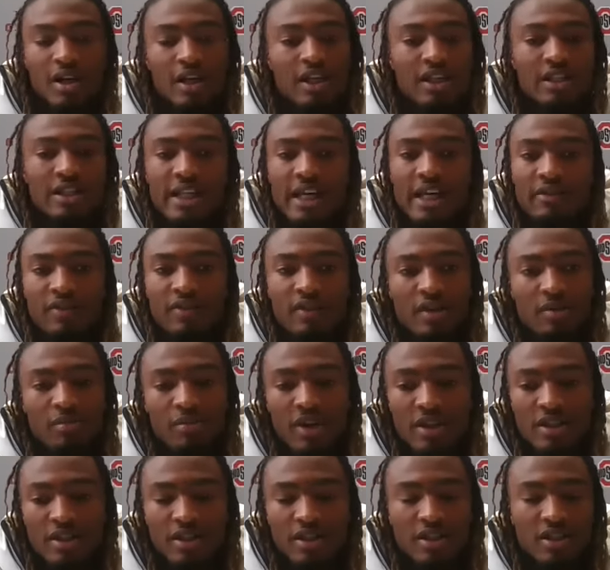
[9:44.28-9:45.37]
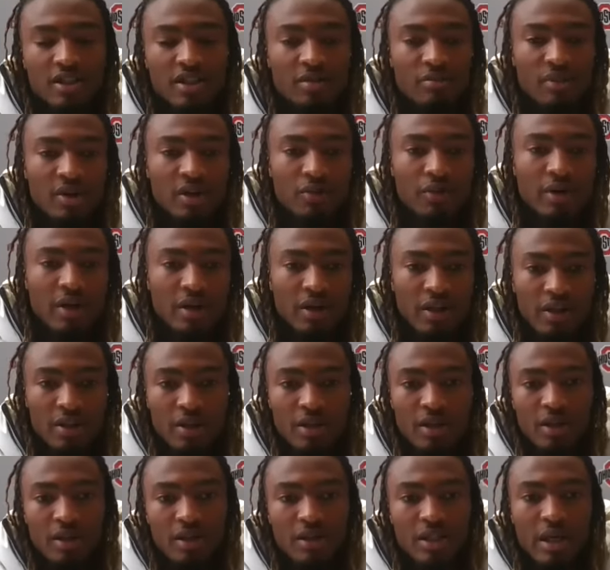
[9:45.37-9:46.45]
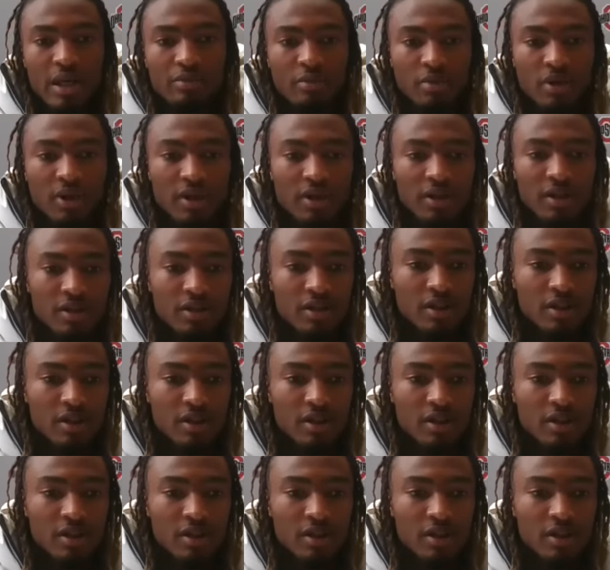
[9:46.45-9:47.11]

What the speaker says: it's definitely a blessing just to be around these type of players.